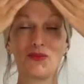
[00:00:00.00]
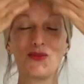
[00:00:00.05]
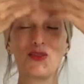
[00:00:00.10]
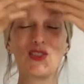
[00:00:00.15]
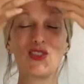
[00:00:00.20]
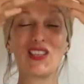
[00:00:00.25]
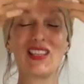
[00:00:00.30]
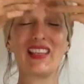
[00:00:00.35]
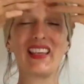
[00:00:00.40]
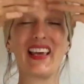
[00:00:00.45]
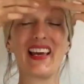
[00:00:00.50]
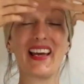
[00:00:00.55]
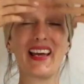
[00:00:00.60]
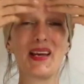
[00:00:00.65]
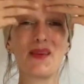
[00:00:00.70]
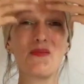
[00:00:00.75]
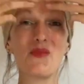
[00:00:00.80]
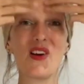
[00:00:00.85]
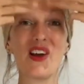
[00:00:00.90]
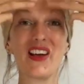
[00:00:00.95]
To the
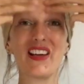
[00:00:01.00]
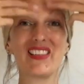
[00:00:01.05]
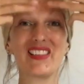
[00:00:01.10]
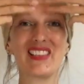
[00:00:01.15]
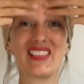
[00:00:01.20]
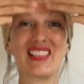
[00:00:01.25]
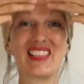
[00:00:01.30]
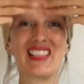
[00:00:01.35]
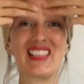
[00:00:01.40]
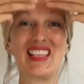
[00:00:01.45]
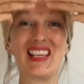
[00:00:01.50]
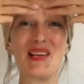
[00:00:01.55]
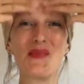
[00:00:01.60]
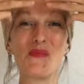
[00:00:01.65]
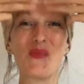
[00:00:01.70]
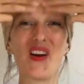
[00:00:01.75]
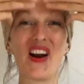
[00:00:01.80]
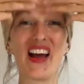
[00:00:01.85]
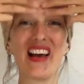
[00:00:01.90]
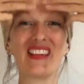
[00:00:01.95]
eyebrows. Deep
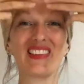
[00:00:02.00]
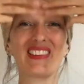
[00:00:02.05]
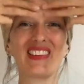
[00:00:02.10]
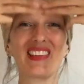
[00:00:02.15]
breath.